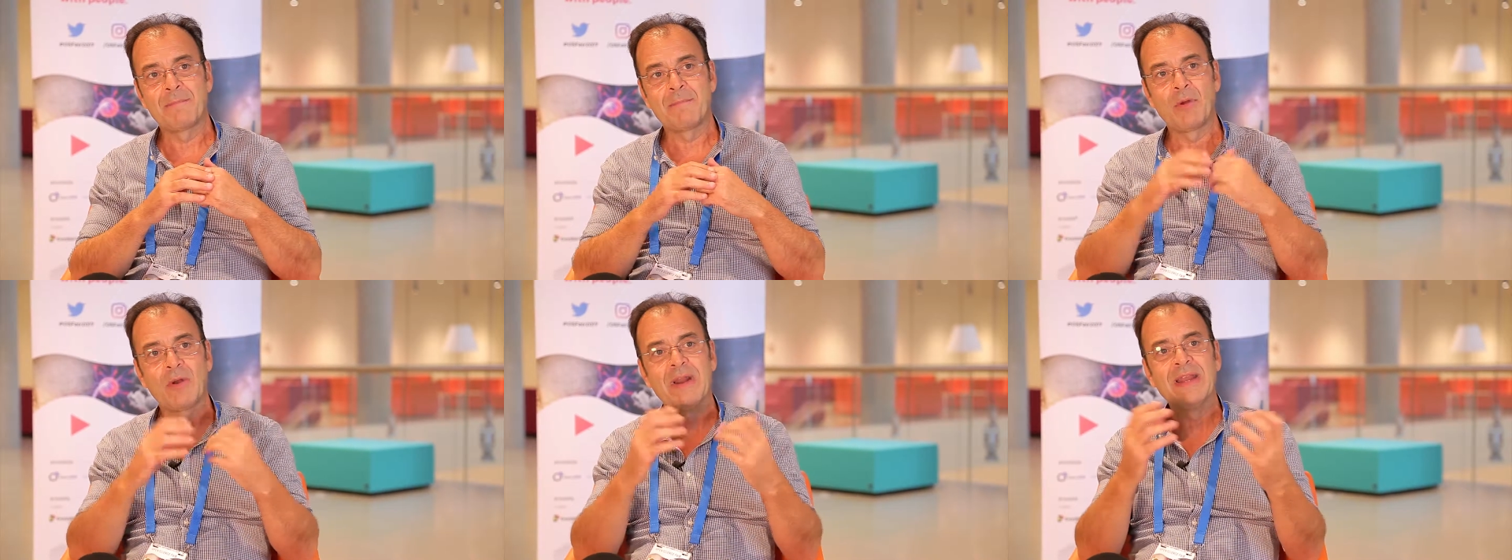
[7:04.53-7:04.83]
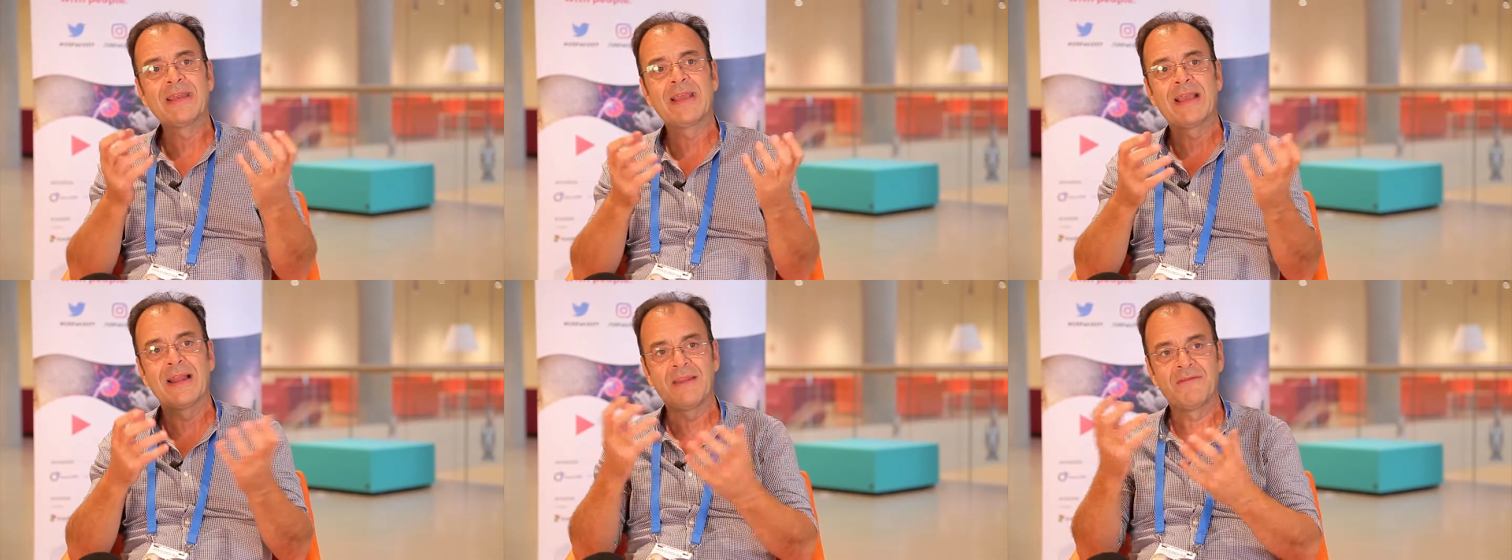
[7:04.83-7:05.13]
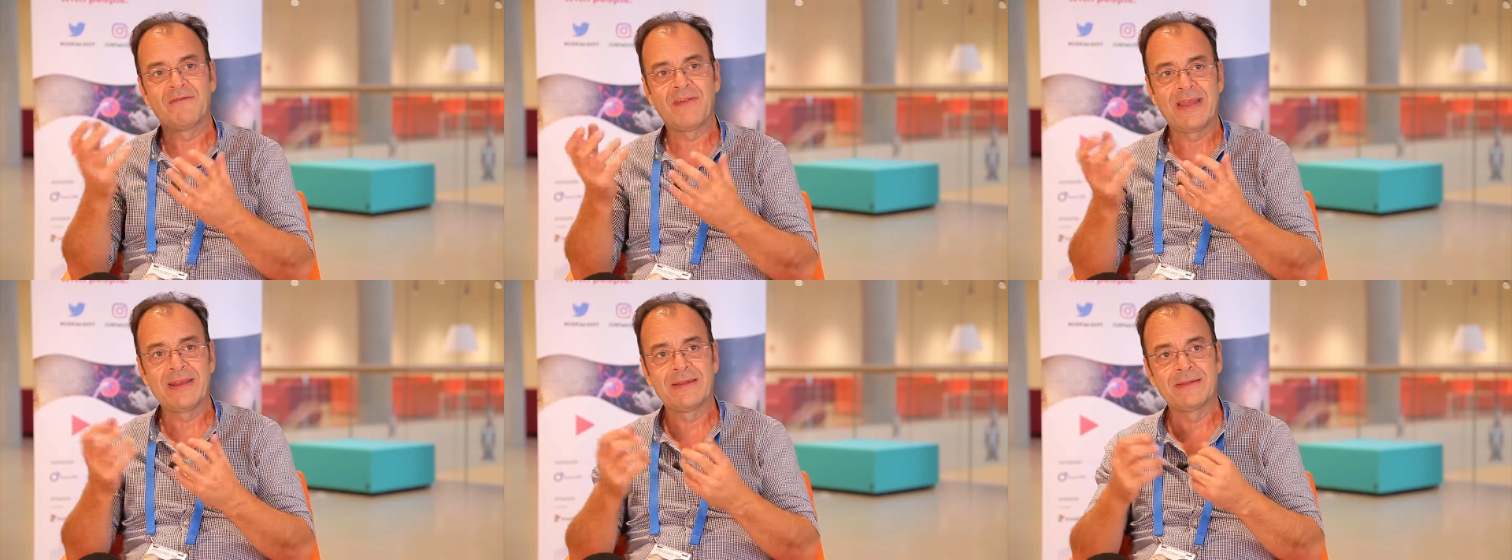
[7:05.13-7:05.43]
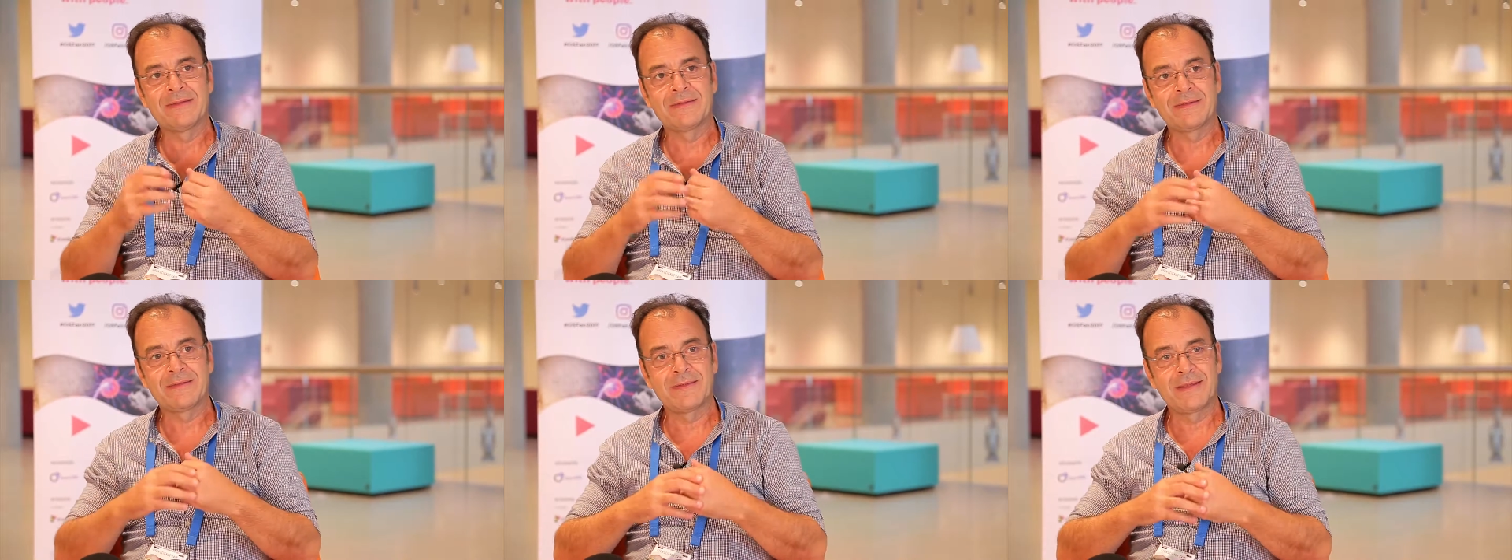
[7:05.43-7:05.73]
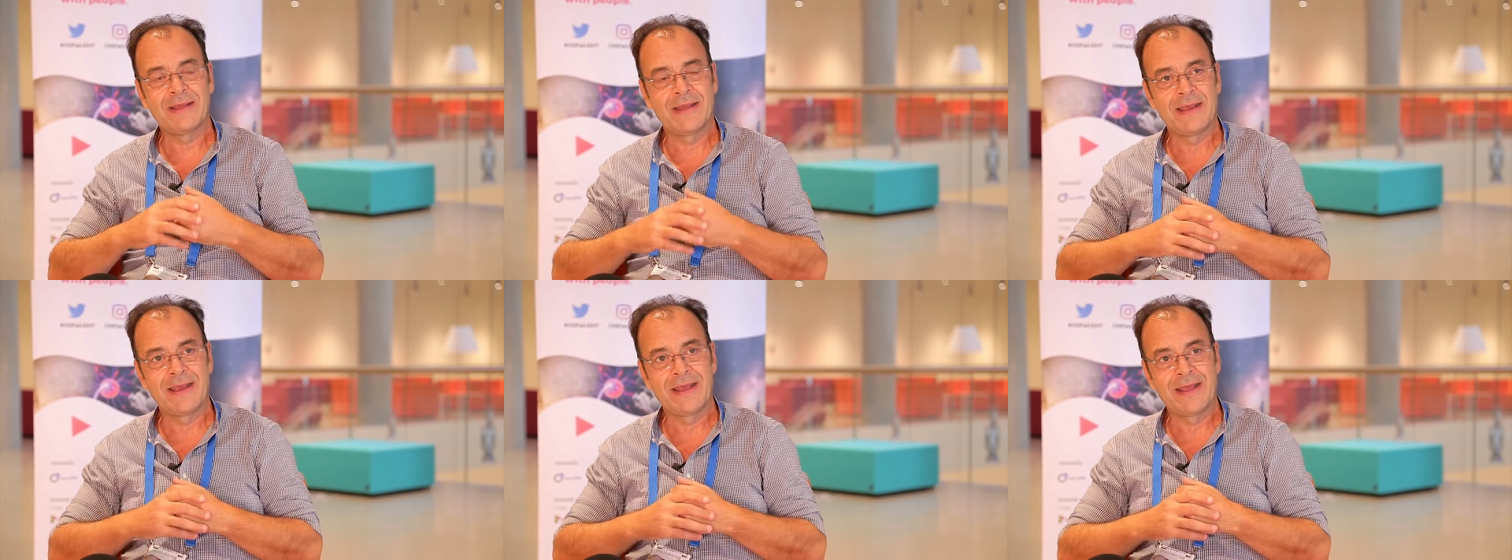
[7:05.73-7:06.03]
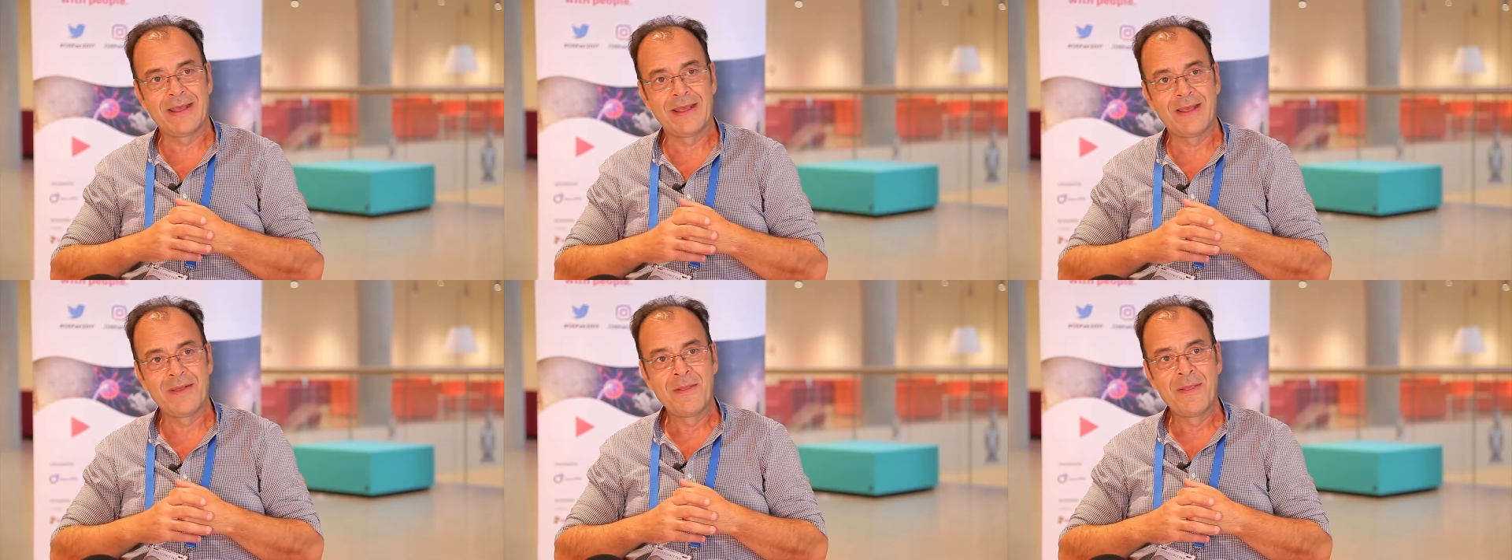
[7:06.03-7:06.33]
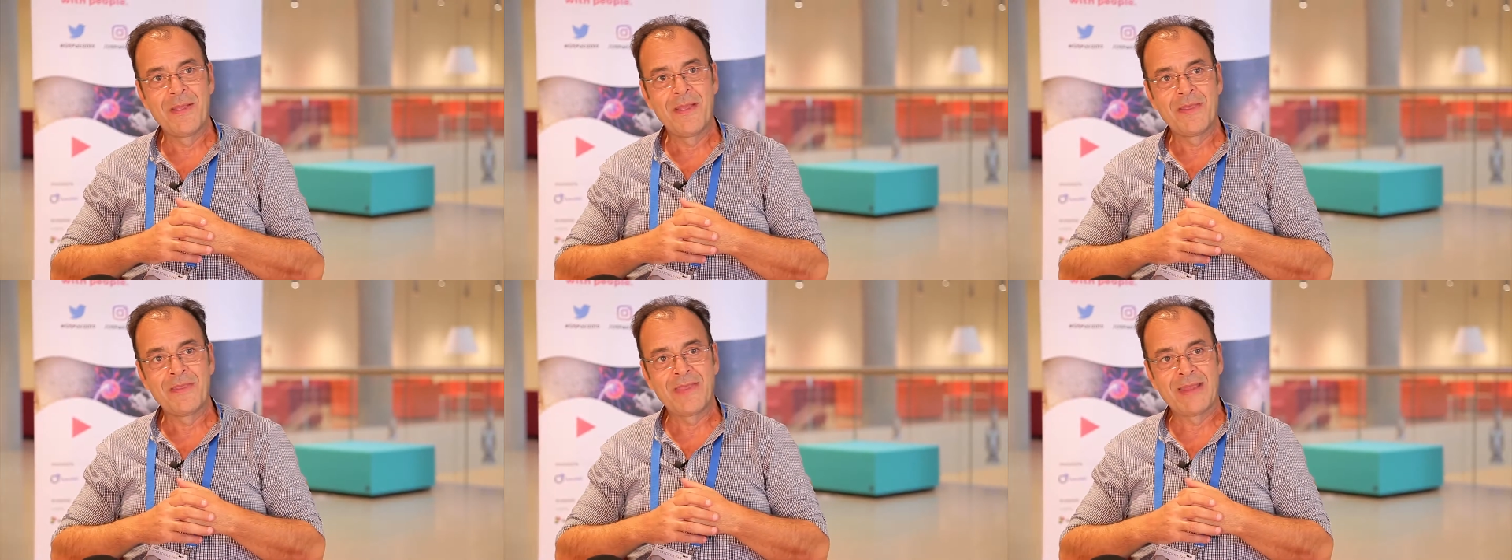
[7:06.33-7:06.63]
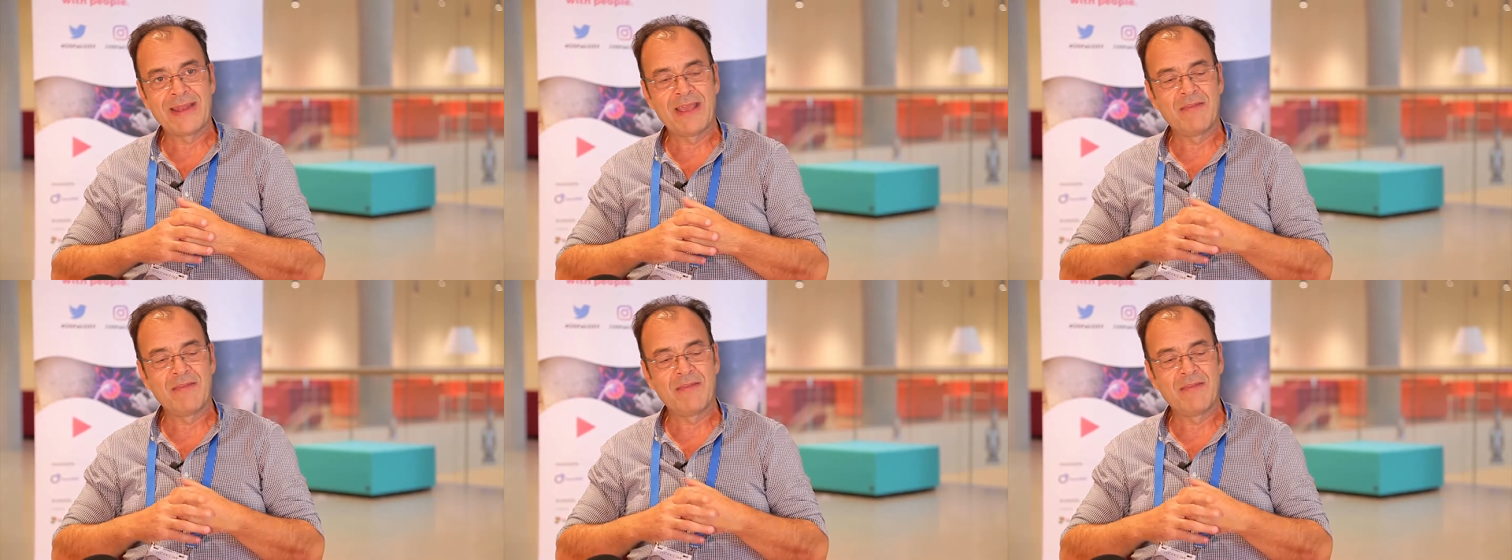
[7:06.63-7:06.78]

political events that